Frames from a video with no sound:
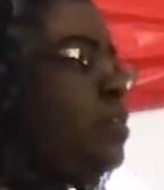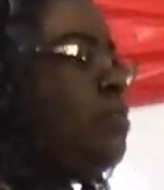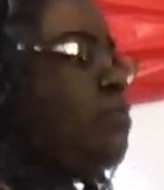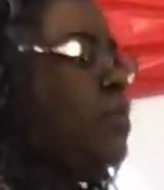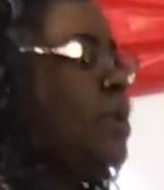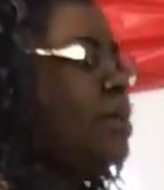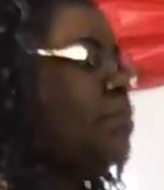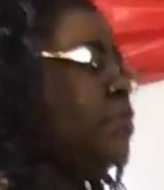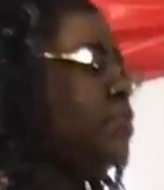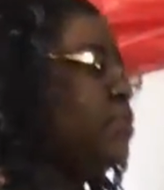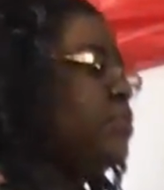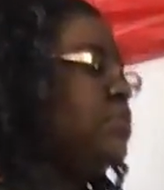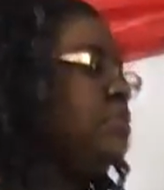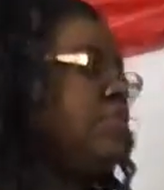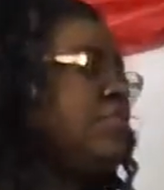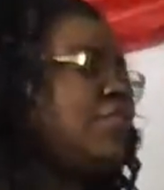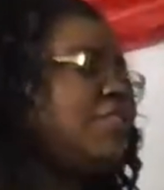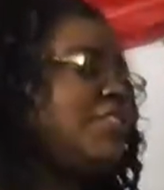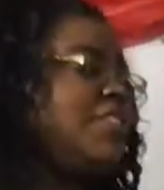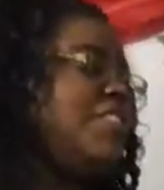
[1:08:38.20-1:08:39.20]
My love.
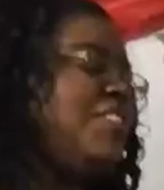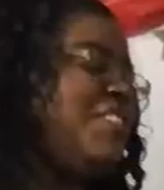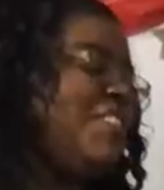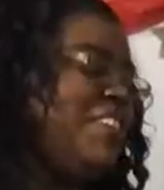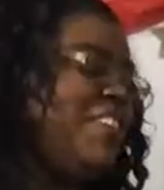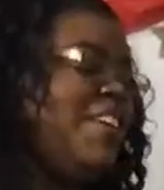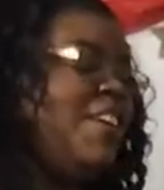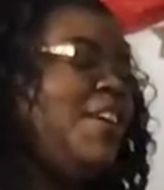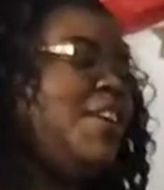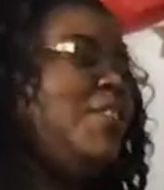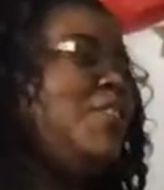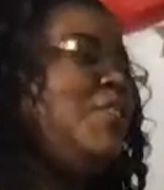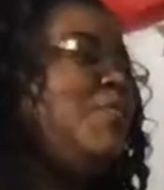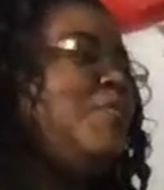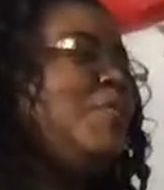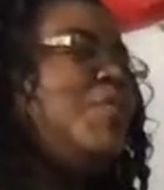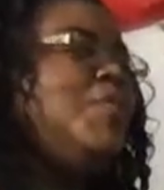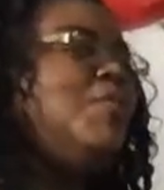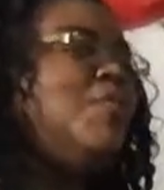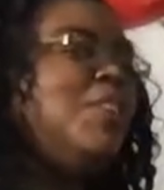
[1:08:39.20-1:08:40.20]
You,
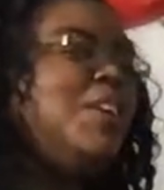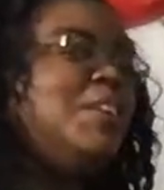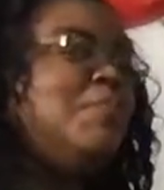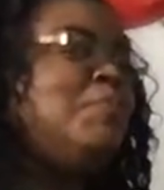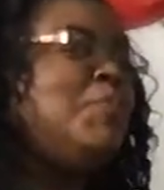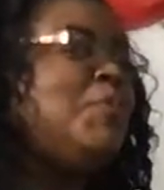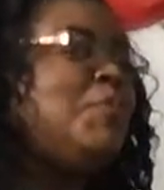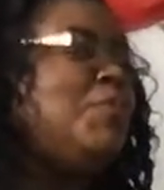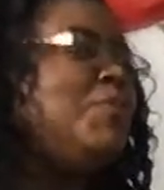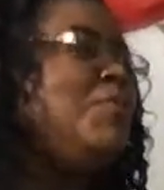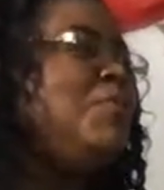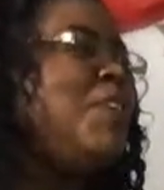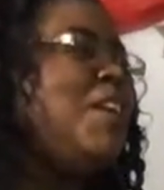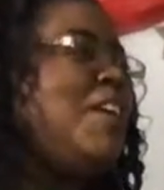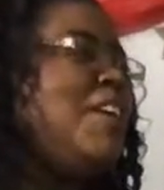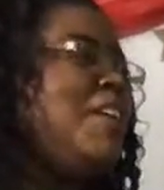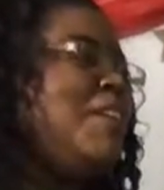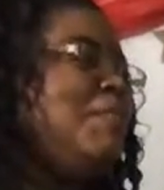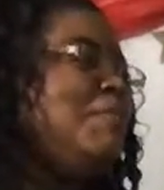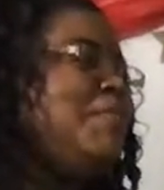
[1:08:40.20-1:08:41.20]
you gonna give maroon
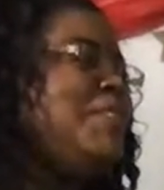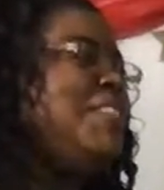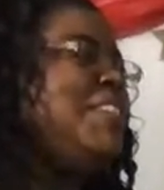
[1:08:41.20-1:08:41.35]
arms?